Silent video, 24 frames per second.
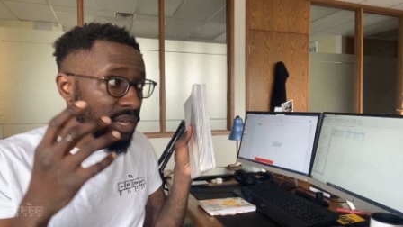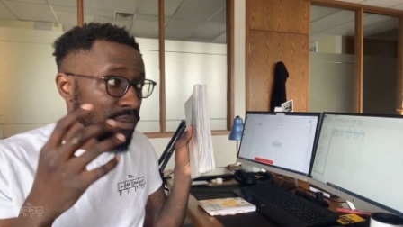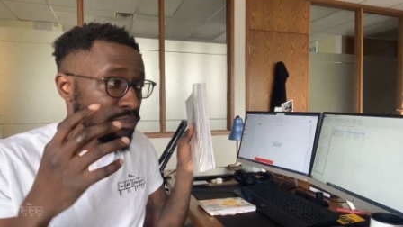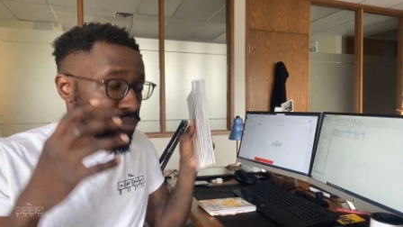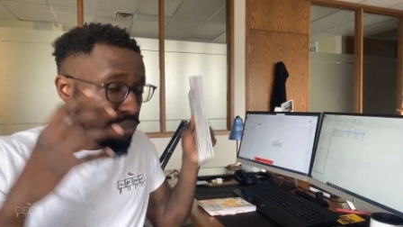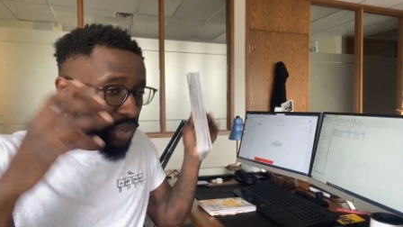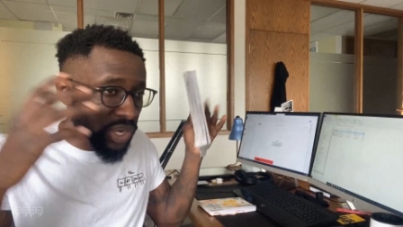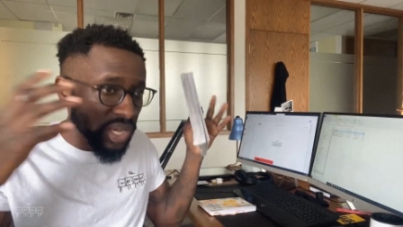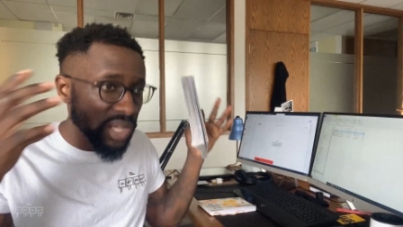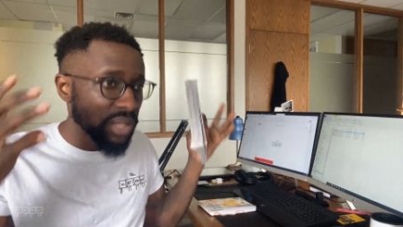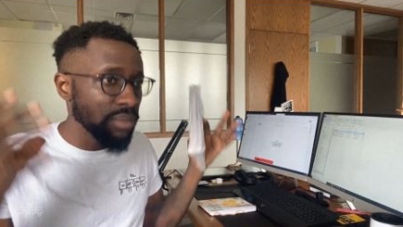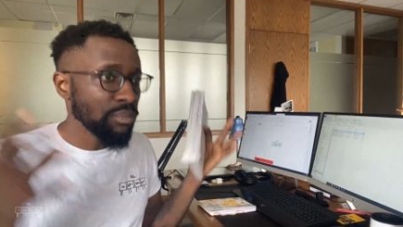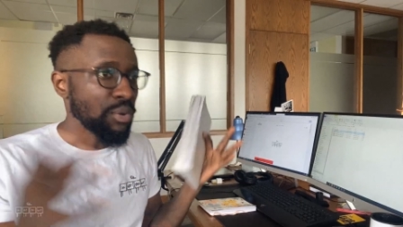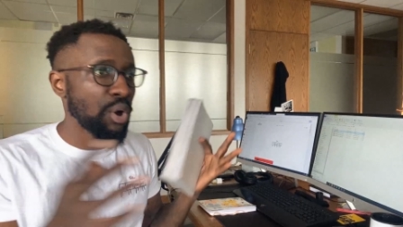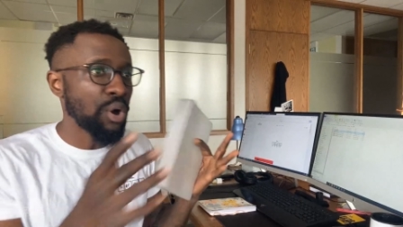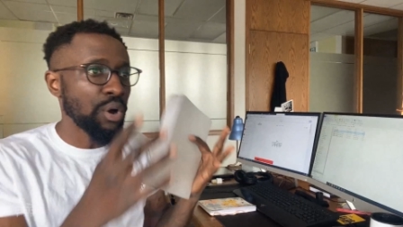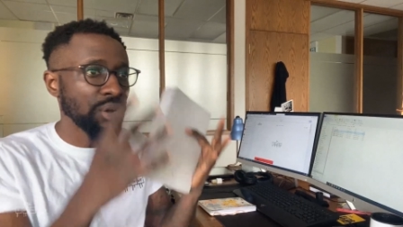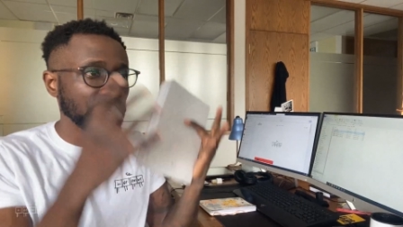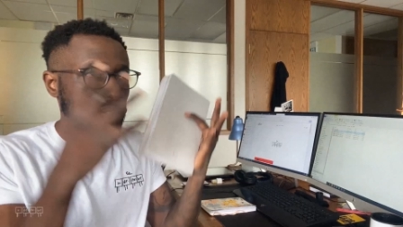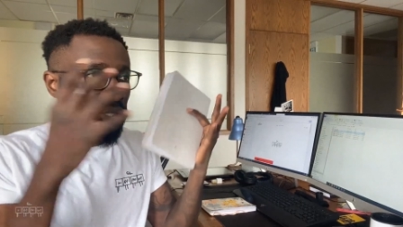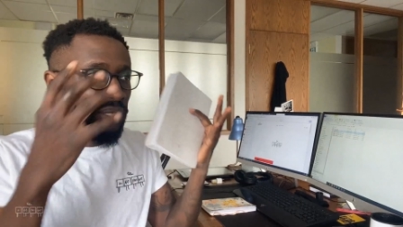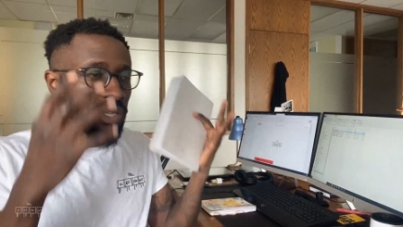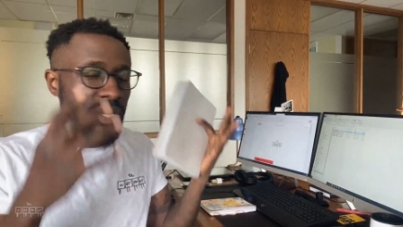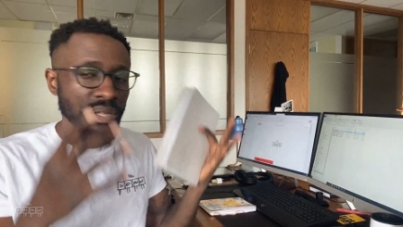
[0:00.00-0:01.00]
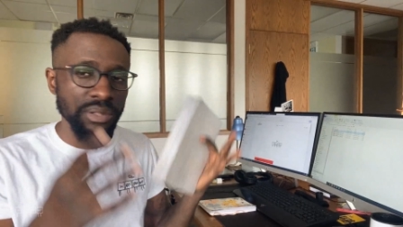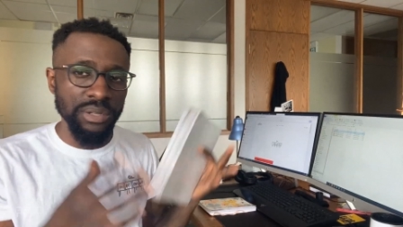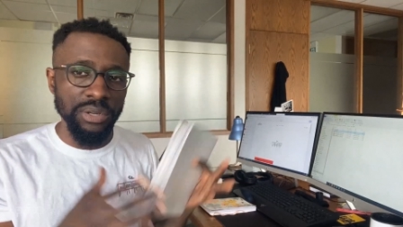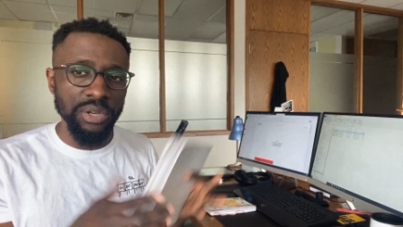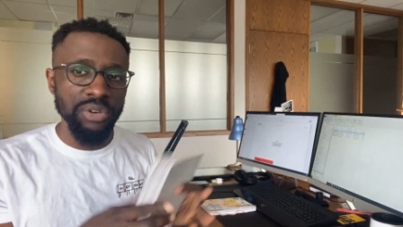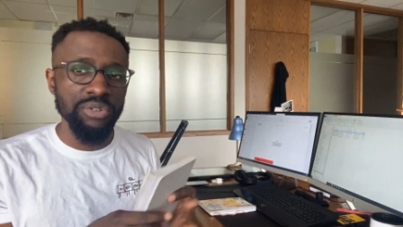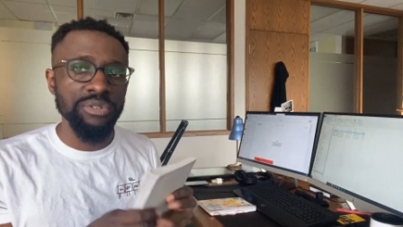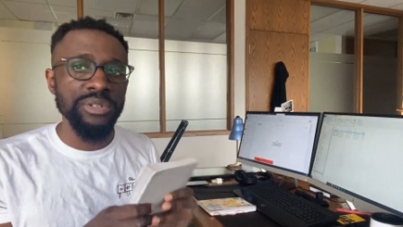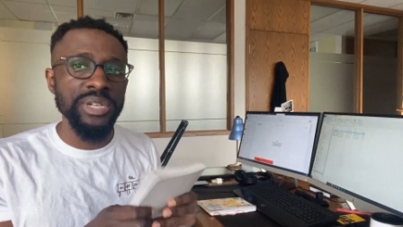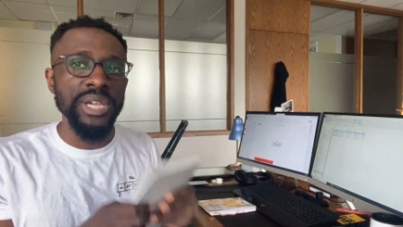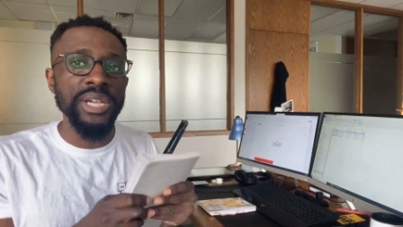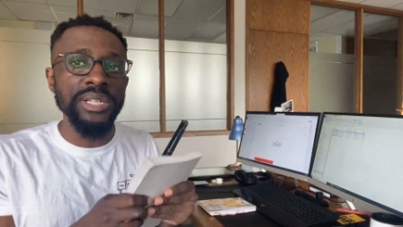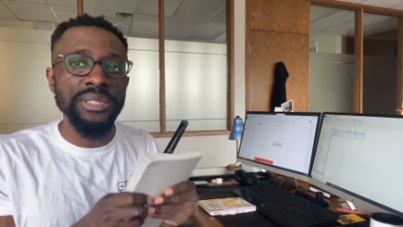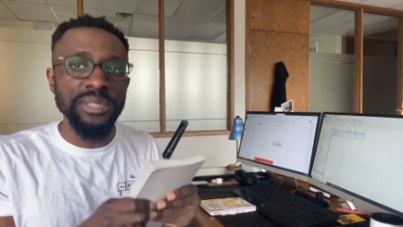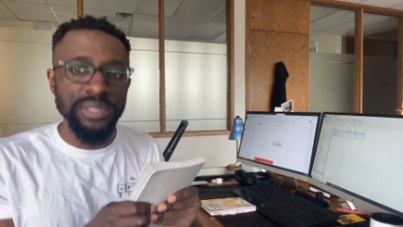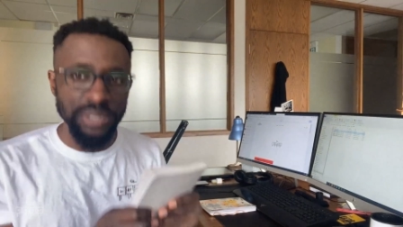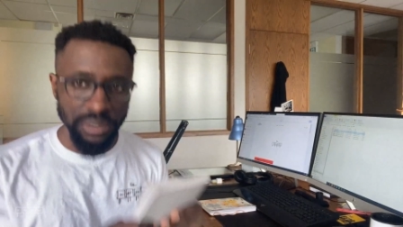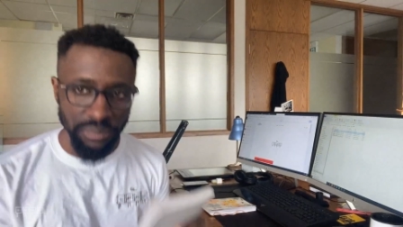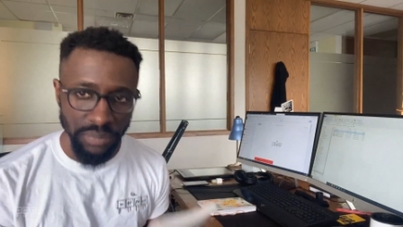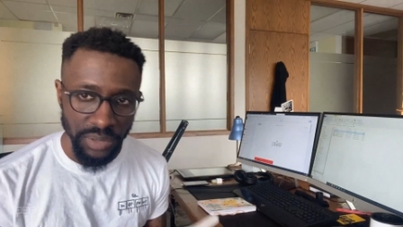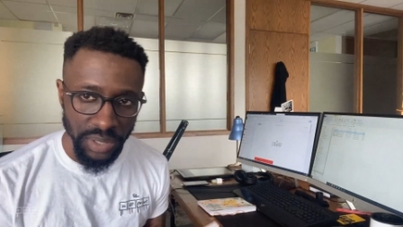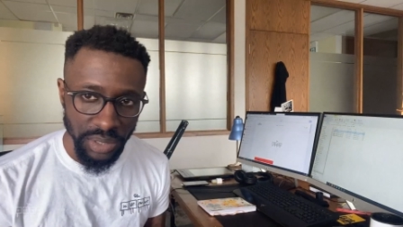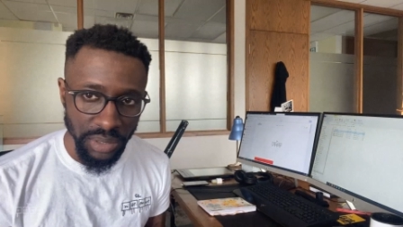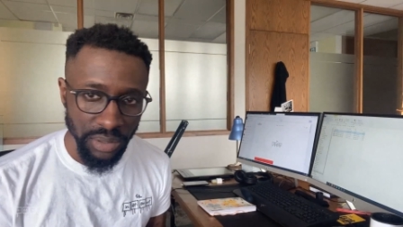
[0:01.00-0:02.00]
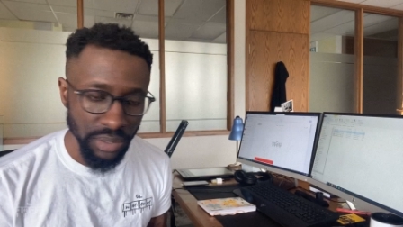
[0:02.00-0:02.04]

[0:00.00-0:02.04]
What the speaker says: bringing them all together to create something.